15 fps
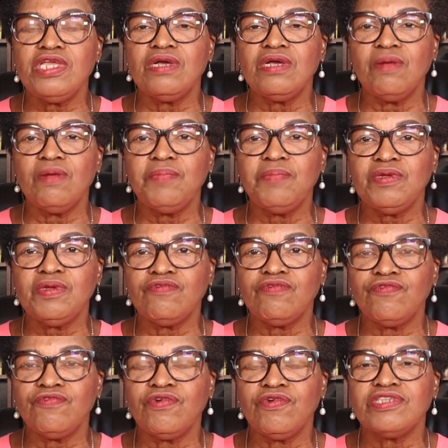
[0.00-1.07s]
company
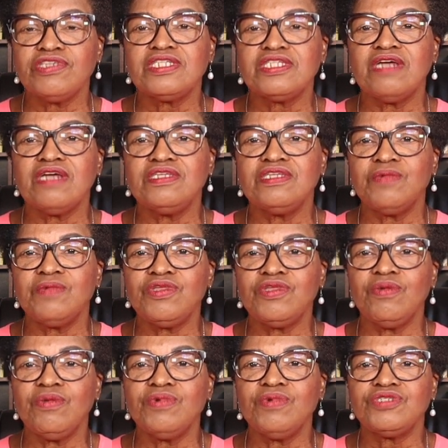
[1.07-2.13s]
4, starting with your
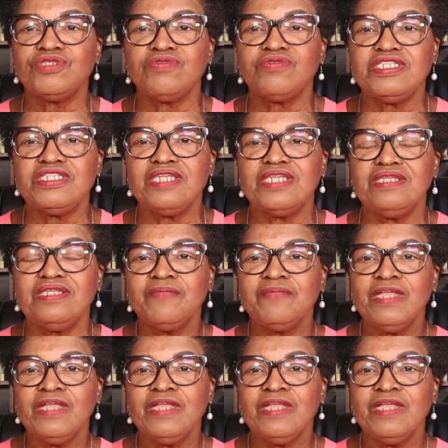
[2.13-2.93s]
most recent.